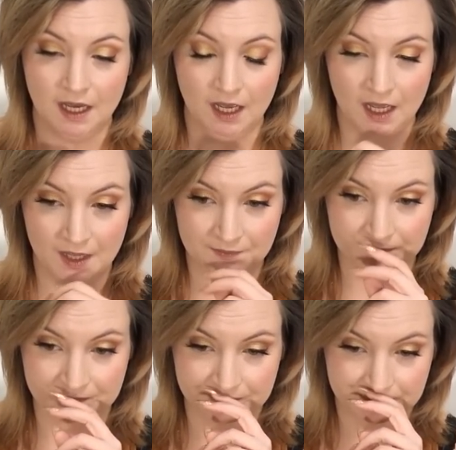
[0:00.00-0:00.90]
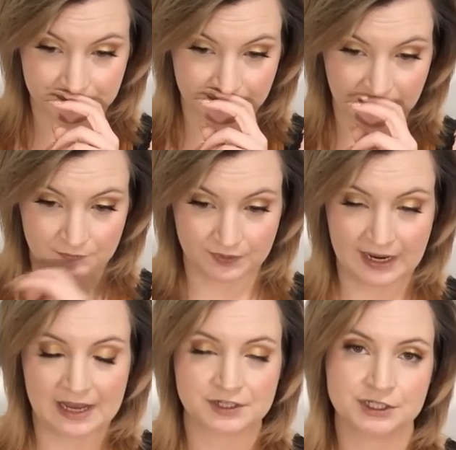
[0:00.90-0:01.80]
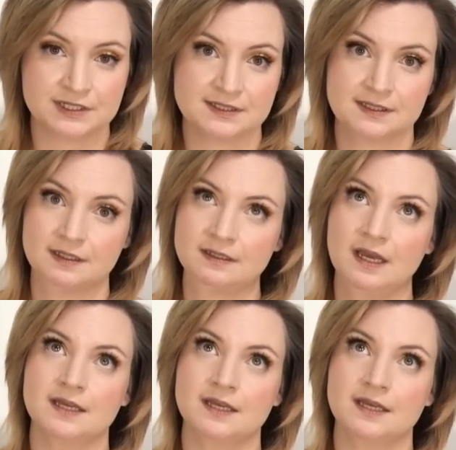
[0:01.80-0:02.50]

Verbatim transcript: Um, reactions and,